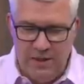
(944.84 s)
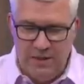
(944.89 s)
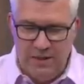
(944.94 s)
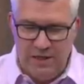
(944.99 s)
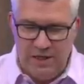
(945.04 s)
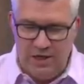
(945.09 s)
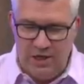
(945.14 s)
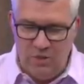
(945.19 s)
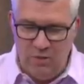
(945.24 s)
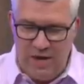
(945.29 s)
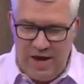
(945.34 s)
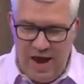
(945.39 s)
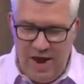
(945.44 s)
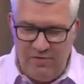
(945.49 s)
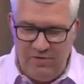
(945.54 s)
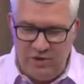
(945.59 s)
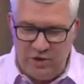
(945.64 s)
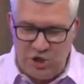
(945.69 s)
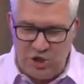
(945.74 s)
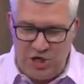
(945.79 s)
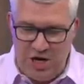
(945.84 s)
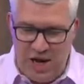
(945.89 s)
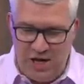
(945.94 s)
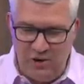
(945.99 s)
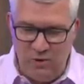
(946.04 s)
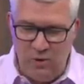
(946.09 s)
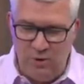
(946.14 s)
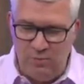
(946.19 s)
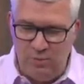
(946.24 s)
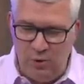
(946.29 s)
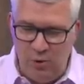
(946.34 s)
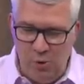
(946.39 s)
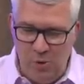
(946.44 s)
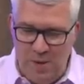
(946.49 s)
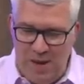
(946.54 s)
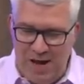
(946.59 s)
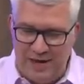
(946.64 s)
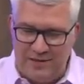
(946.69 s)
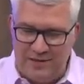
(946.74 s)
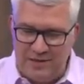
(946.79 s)
Here we have the shallower
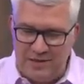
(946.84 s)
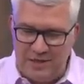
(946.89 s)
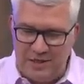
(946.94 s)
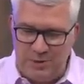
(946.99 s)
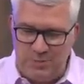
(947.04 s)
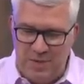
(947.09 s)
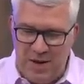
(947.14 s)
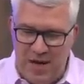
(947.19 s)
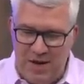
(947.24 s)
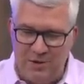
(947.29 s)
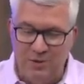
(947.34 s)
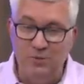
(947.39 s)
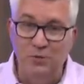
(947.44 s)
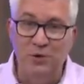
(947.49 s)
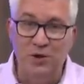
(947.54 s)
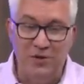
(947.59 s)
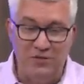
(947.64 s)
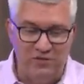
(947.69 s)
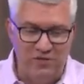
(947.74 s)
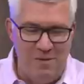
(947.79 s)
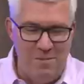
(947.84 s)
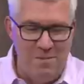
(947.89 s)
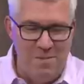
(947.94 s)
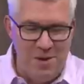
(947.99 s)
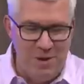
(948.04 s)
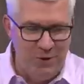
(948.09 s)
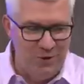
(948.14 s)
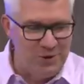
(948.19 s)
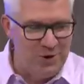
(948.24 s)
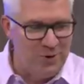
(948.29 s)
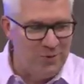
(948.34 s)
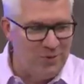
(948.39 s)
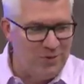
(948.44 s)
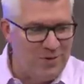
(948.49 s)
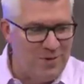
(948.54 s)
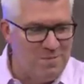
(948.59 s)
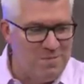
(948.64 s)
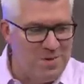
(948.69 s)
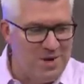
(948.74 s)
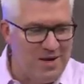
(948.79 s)
pullback. Does this pattern look familiar with
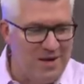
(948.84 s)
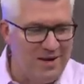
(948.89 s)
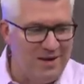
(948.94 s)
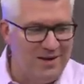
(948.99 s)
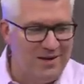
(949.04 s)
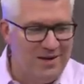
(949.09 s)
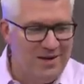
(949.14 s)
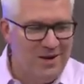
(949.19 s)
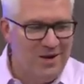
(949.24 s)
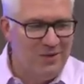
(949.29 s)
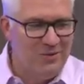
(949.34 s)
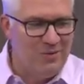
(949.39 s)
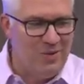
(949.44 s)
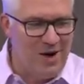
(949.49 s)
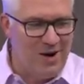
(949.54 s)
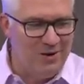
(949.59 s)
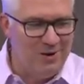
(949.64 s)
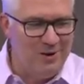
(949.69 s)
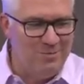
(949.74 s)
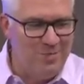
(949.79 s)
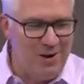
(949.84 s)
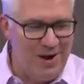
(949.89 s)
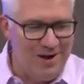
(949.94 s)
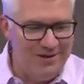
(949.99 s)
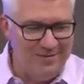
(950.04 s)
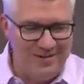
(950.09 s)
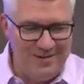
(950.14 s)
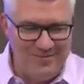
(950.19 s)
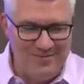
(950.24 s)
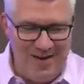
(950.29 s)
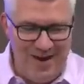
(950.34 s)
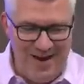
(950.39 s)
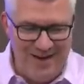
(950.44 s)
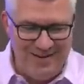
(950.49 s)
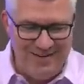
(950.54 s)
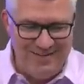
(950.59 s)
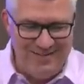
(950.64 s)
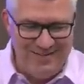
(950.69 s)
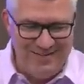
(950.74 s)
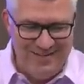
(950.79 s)
the big rounded bottoming
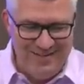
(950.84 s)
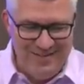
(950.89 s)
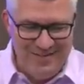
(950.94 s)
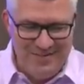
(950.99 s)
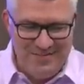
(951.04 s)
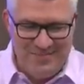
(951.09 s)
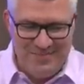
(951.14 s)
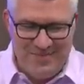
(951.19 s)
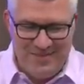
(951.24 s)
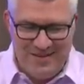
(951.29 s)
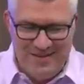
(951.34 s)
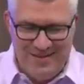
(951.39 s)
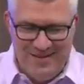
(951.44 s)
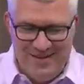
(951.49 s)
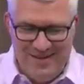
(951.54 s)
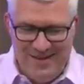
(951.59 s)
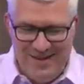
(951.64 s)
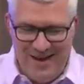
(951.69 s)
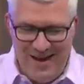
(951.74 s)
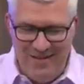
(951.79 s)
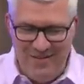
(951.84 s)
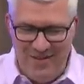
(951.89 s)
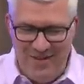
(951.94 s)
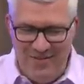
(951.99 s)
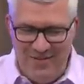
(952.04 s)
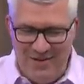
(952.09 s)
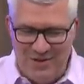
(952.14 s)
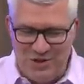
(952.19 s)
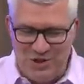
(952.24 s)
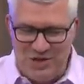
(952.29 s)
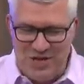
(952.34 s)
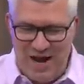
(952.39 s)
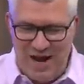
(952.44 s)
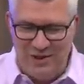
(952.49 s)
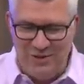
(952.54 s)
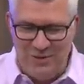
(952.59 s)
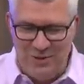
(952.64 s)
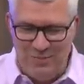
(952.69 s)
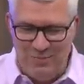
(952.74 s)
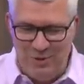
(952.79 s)
pattern? And then this
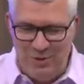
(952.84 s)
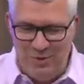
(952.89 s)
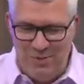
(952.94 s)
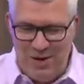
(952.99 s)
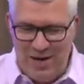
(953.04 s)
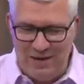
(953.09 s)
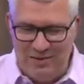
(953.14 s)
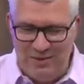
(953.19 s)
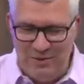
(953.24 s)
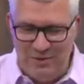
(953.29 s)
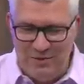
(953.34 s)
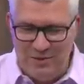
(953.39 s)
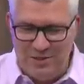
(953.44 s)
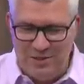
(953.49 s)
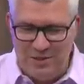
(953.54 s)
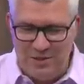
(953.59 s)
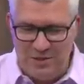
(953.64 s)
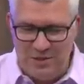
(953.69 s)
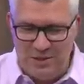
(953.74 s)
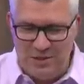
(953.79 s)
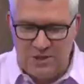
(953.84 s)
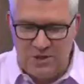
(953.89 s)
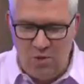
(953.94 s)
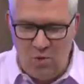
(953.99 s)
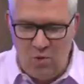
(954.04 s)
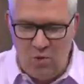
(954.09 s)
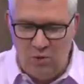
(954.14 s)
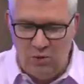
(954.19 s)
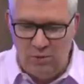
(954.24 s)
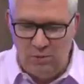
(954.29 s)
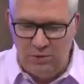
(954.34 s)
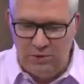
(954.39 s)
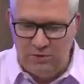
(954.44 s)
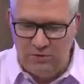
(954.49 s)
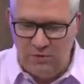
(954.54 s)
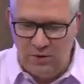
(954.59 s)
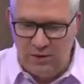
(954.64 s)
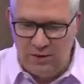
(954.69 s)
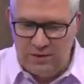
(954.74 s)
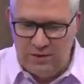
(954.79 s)
shallower pullback. This is so horribly
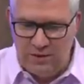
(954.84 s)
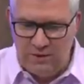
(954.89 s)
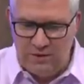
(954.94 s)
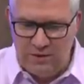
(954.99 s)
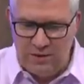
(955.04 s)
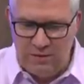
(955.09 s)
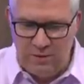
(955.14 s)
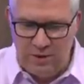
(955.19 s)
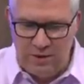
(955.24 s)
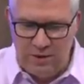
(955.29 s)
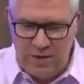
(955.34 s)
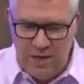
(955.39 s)
drawn, David. Come on.